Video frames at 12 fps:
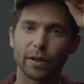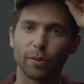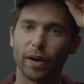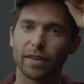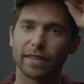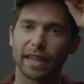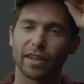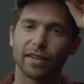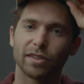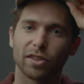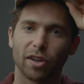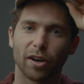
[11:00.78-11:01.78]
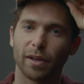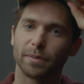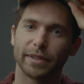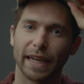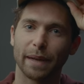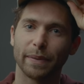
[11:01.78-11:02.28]
thing was I couldn't just call
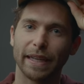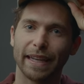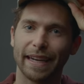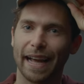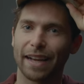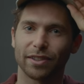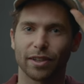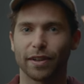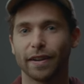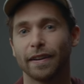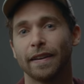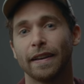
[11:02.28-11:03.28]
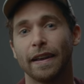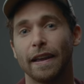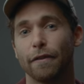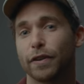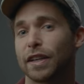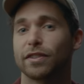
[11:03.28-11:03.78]
up Jamie and ask her
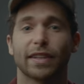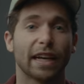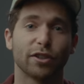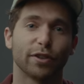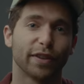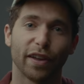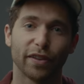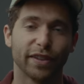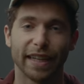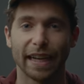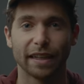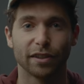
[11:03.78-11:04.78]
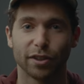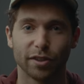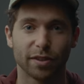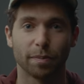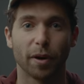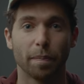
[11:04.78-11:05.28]
if we could schedule another day to shoot
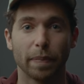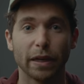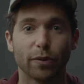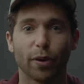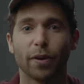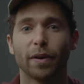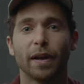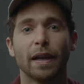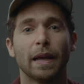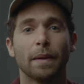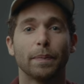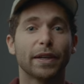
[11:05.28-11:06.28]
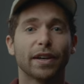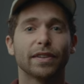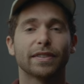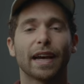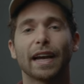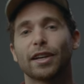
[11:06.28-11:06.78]
some more B-roll,
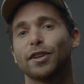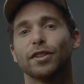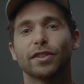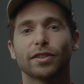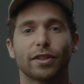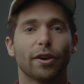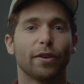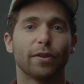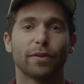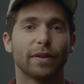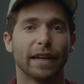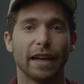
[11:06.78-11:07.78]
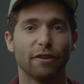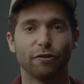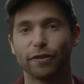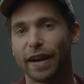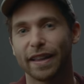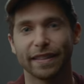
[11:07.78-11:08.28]
because I couldn't just go
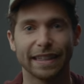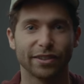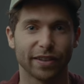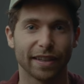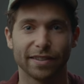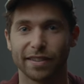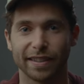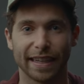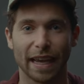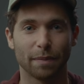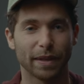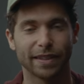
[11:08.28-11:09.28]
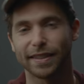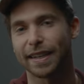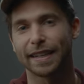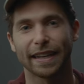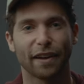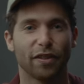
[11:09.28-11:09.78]
and rent these lenses again because I
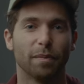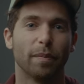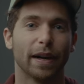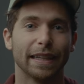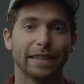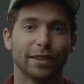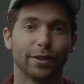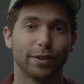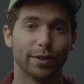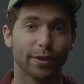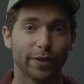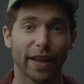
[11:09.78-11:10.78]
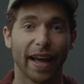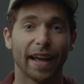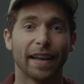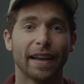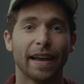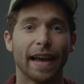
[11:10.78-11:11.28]
didn't have the money to do
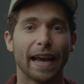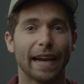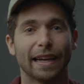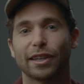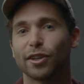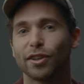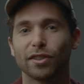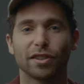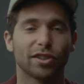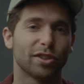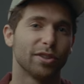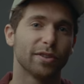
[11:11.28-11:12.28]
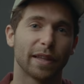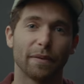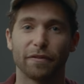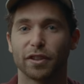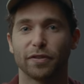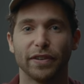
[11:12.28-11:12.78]
that. And I couldn't just shoot
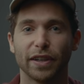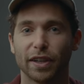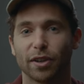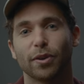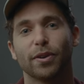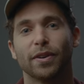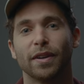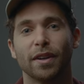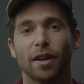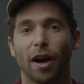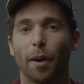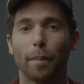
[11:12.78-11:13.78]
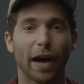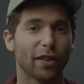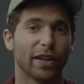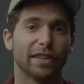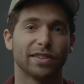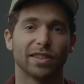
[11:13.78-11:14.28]
them spherical on my
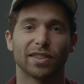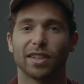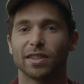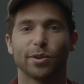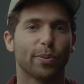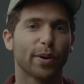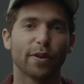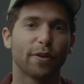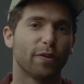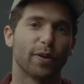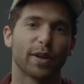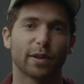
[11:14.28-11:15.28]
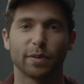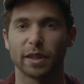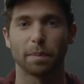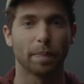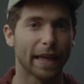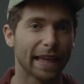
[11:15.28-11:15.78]
lenses because it wouldn't have worked with
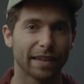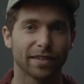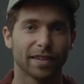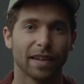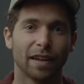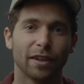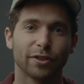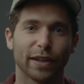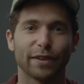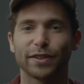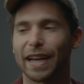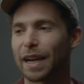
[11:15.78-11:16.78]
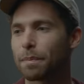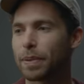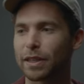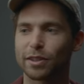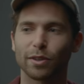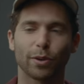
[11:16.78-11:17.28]
the piece. So I was kind of
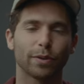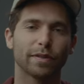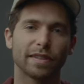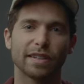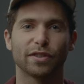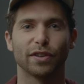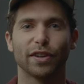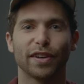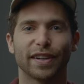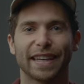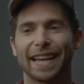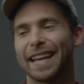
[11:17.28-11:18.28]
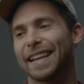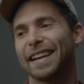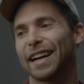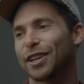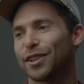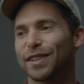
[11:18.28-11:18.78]
pigeonholed in this look, and
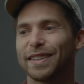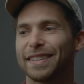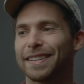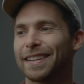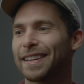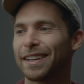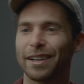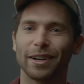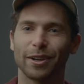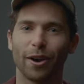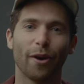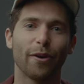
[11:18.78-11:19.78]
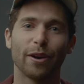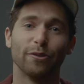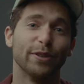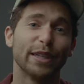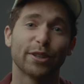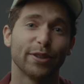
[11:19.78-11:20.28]
I couldn't go
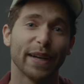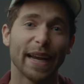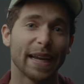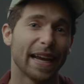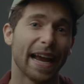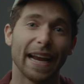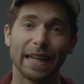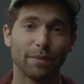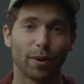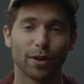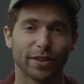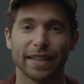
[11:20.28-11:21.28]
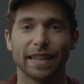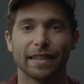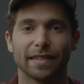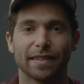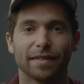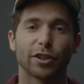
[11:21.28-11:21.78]
and recreate any more
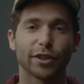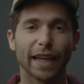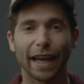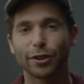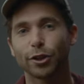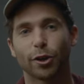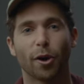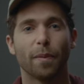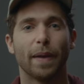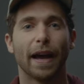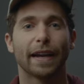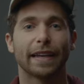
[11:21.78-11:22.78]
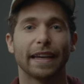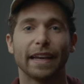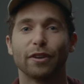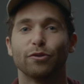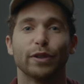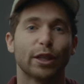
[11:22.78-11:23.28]
scenes. I actually had to go back
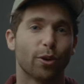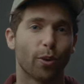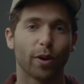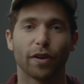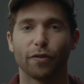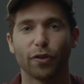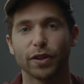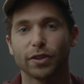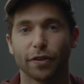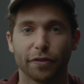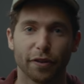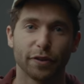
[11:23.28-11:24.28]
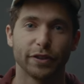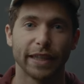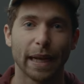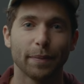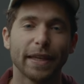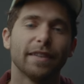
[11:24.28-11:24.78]
and record a voiceover with
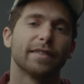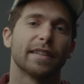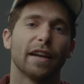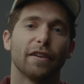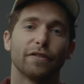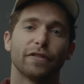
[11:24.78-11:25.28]
Jamie instead